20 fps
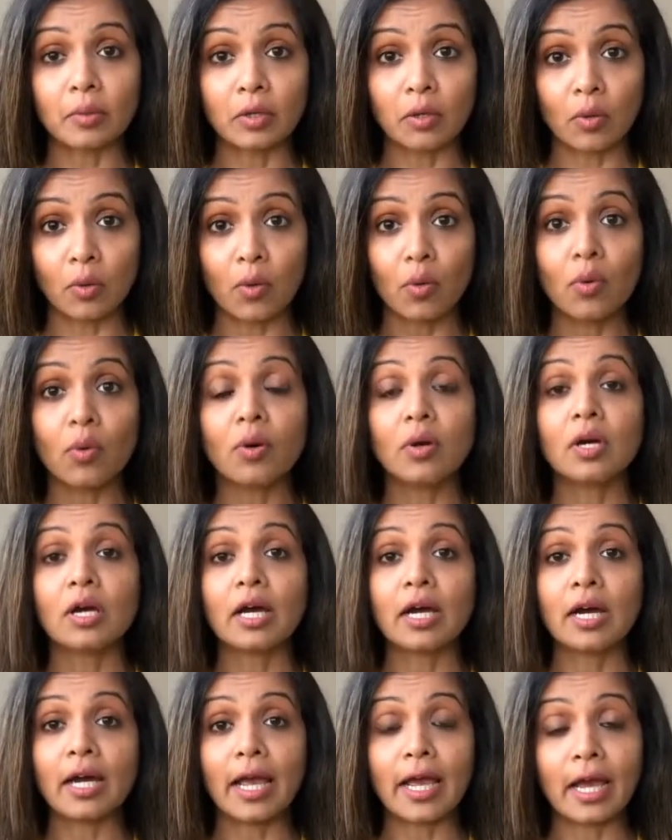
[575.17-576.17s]
grow
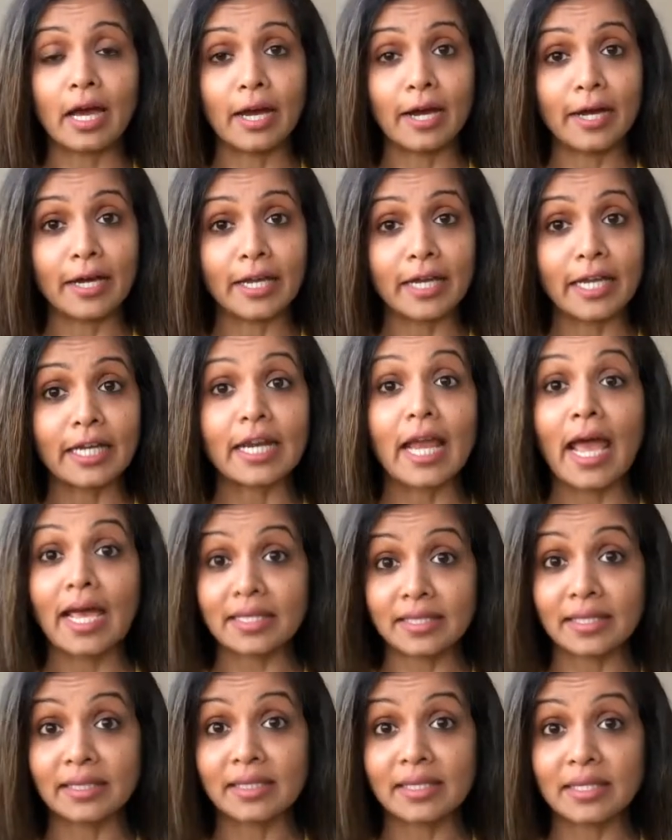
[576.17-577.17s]
in
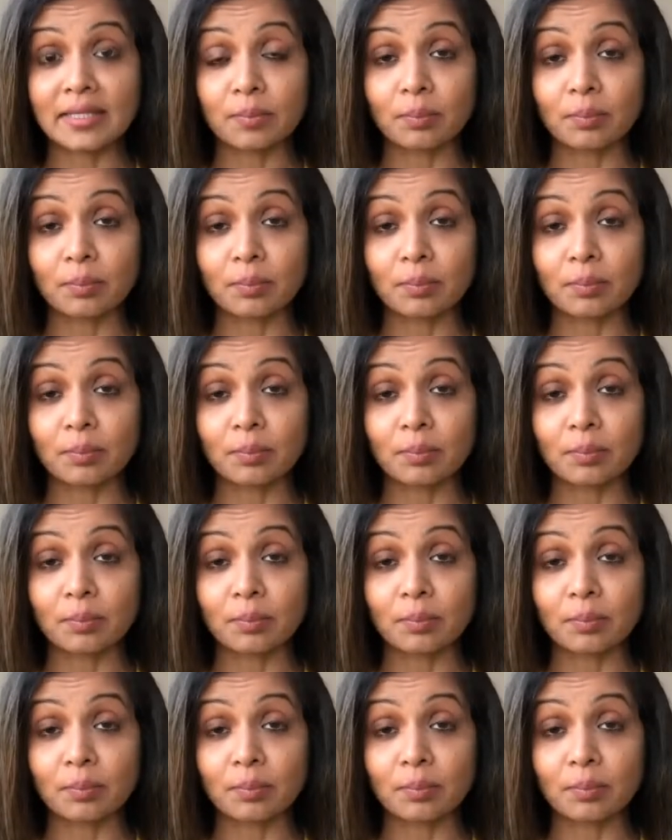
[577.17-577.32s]
acid